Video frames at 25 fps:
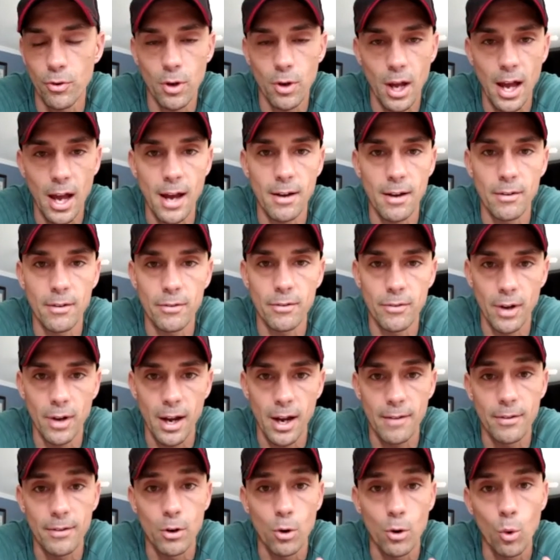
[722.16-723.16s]
I
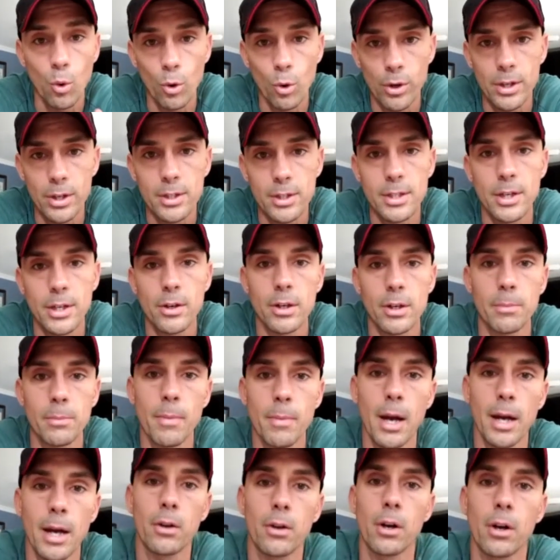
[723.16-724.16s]
have an orienteering
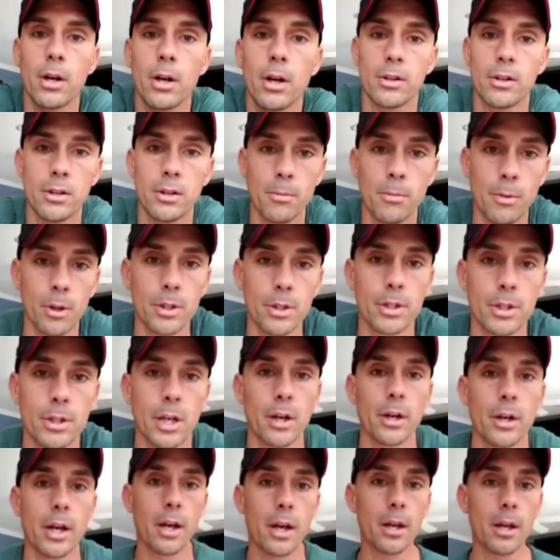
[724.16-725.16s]
background in the
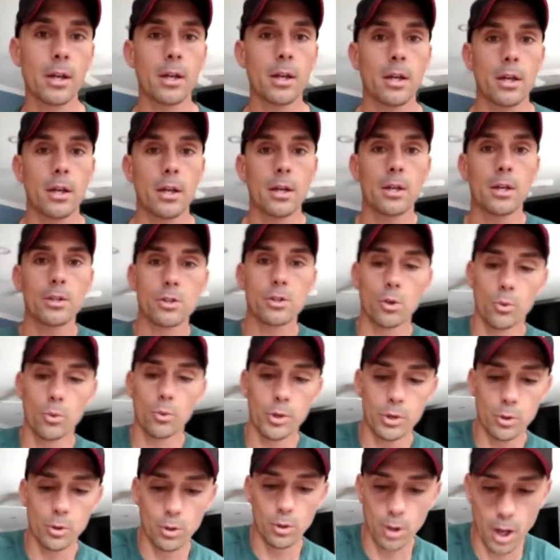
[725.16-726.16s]
military, so we
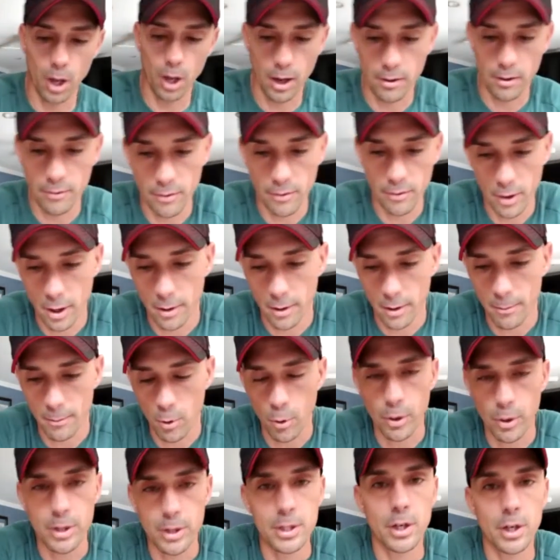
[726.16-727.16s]
do a lot of
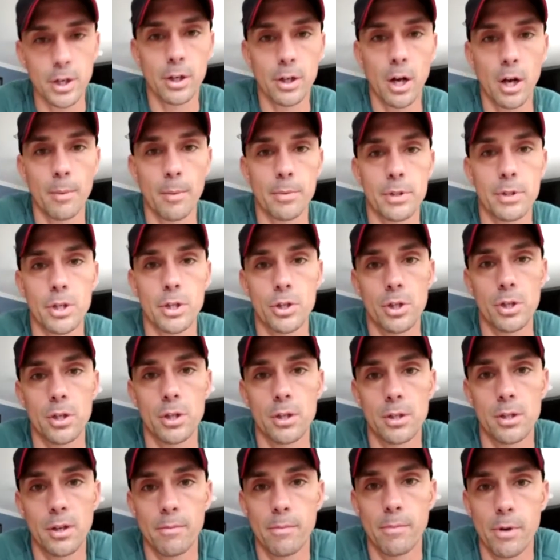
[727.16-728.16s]
orienteering
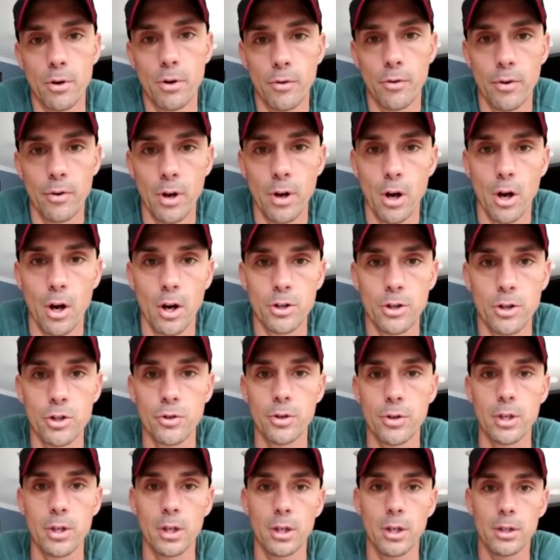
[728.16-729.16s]
competitions. I've been over to
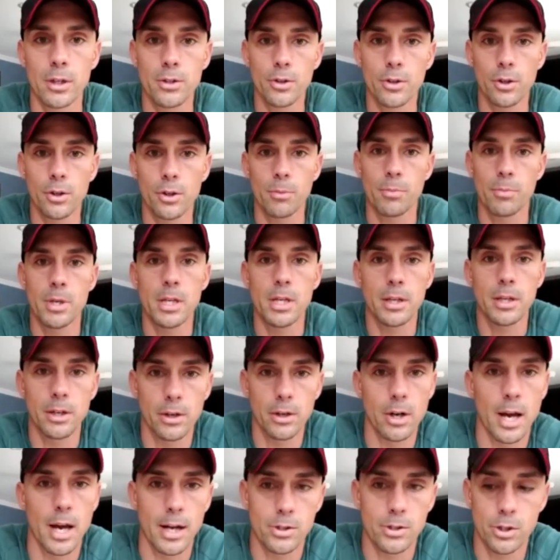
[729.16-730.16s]
Austria to compete
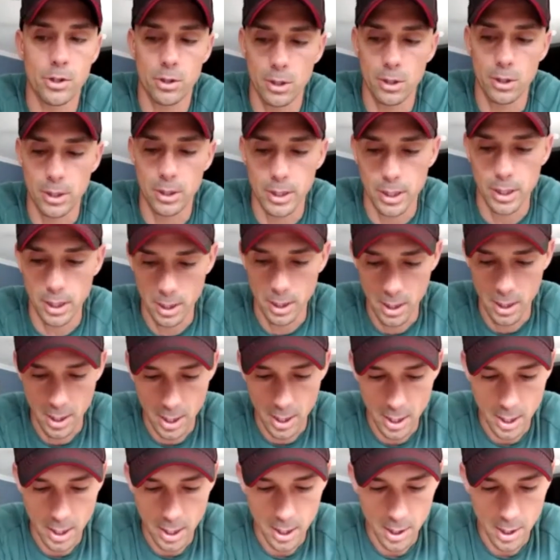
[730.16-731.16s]
internationally,
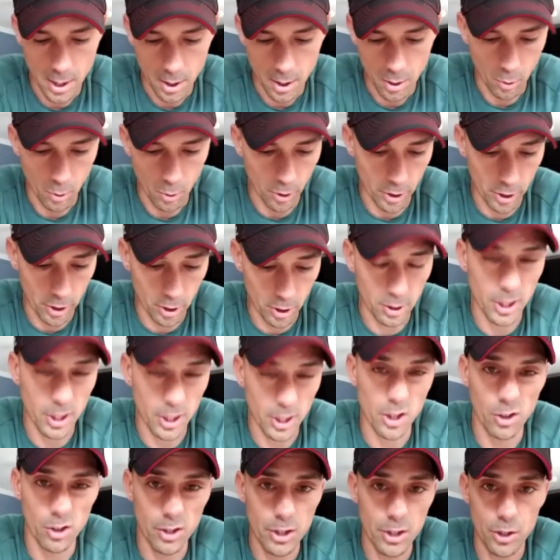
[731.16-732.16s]
where you're
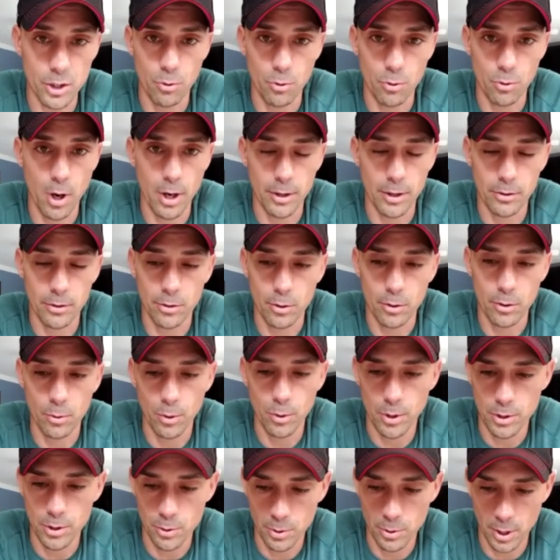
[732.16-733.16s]
literally just running through the
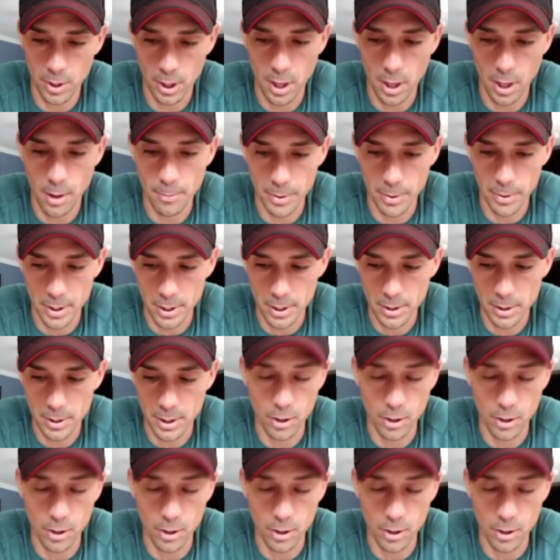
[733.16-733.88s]
woods with a compass.